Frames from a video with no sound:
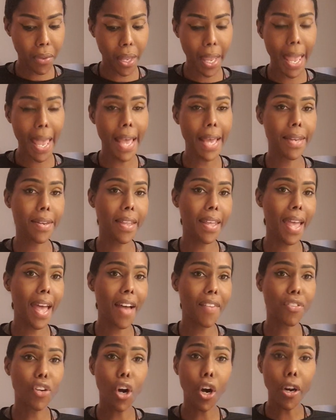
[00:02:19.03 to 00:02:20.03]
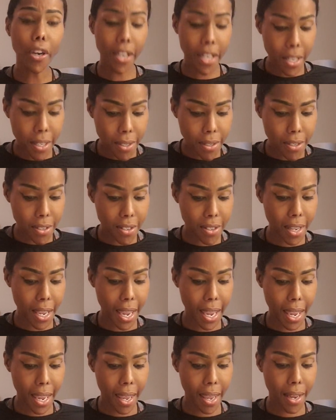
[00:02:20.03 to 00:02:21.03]
and they have gardens
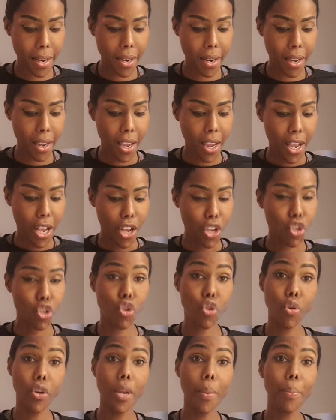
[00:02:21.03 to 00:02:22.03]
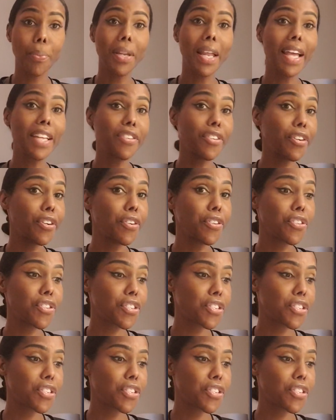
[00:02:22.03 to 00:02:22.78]
and street planters.